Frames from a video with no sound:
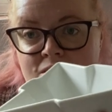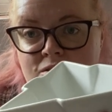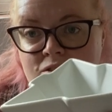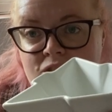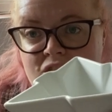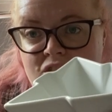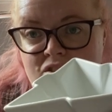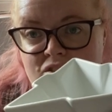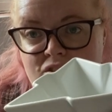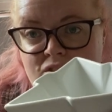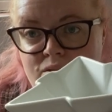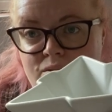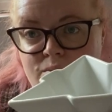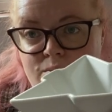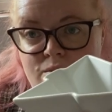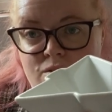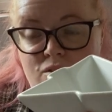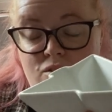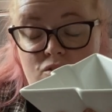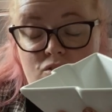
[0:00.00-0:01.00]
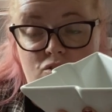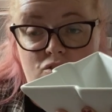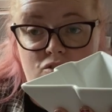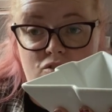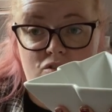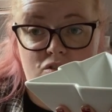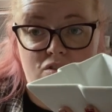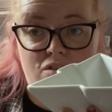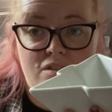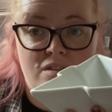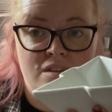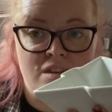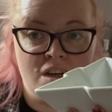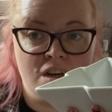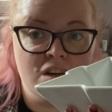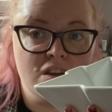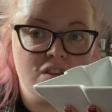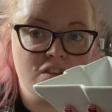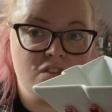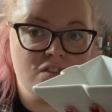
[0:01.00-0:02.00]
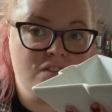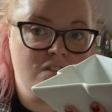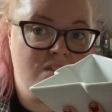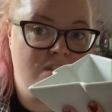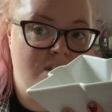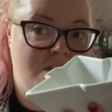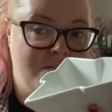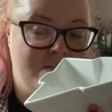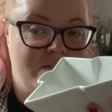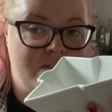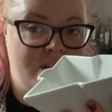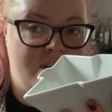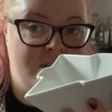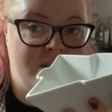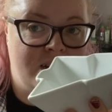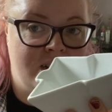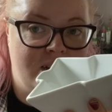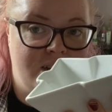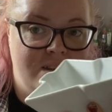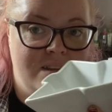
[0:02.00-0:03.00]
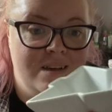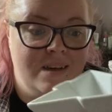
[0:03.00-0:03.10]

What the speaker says: crisps, nuts, something like that.